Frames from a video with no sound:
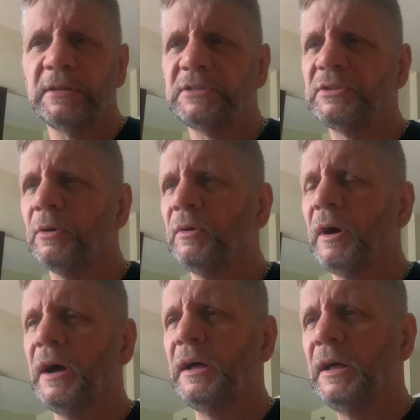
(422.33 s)

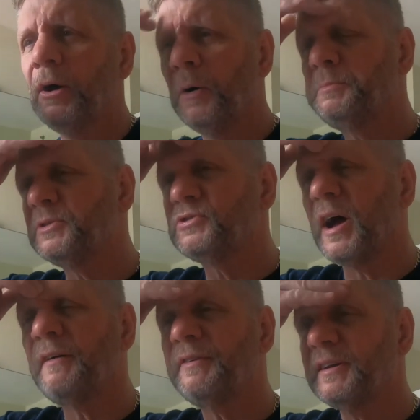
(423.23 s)
So, hope the
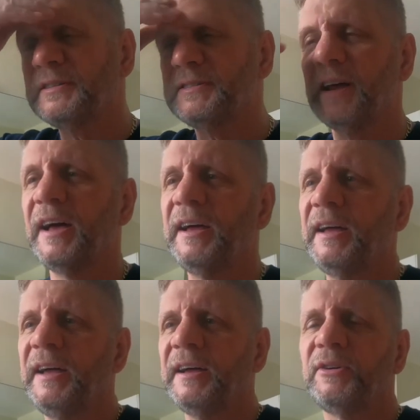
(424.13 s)
traffic is
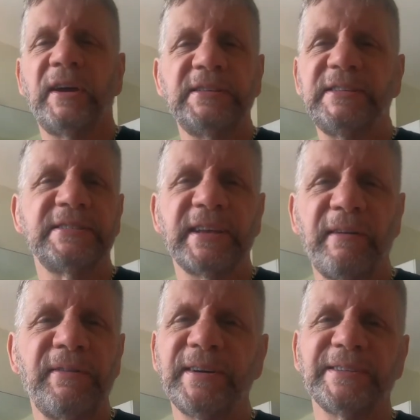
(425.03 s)
crazy as
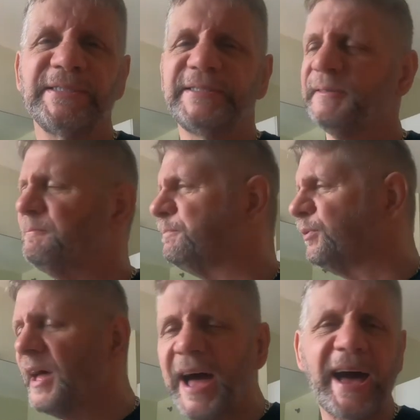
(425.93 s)
ever, because it's a
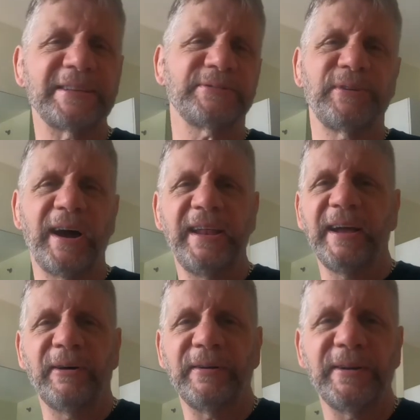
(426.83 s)
blast
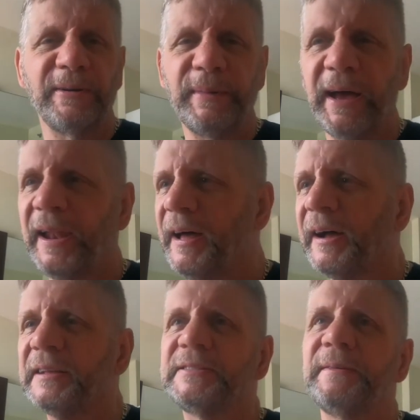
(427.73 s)
riding out here, man. I
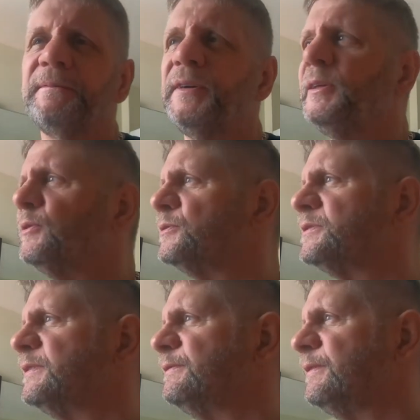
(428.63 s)
got some
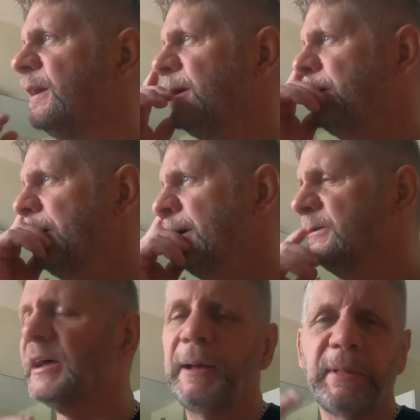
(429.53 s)
videos of
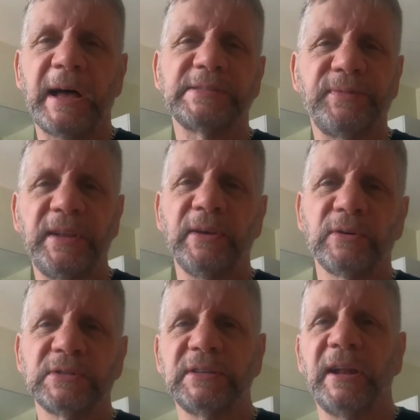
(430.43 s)
time-lapse
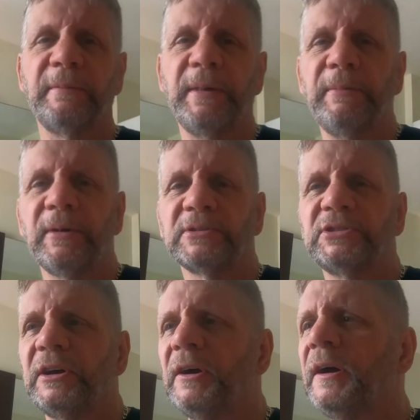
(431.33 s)
videos set up. Maybe I'll
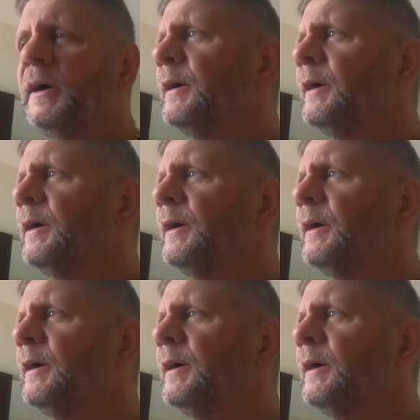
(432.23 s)
share